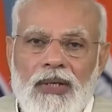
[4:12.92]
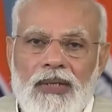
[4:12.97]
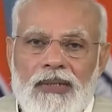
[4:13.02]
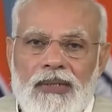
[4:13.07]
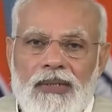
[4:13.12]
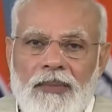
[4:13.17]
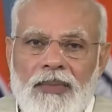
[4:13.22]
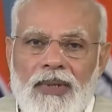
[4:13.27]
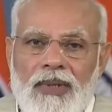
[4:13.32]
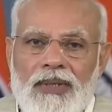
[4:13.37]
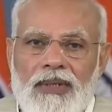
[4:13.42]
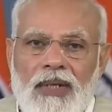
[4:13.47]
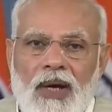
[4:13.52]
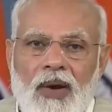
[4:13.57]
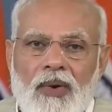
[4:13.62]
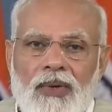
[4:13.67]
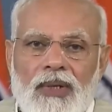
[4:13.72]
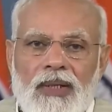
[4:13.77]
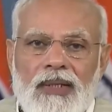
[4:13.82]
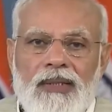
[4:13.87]
country
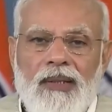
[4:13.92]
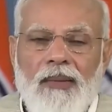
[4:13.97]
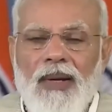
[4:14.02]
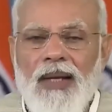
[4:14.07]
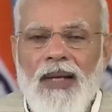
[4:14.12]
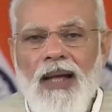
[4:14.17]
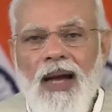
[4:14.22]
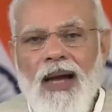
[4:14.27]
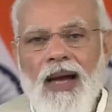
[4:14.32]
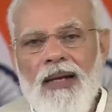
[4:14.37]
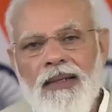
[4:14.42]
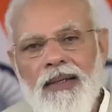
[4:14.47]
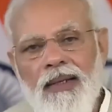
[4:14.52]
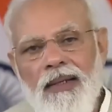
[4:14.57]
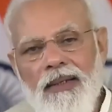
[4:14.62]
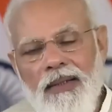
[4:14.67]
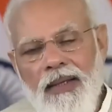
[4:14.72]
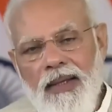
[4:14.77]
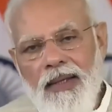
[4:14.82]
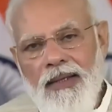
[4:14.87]
which has been
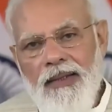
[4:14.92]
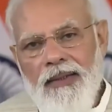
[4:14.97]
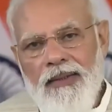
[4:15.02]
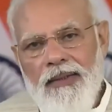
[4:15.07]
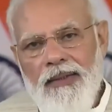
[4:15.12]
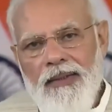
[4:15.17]
leading the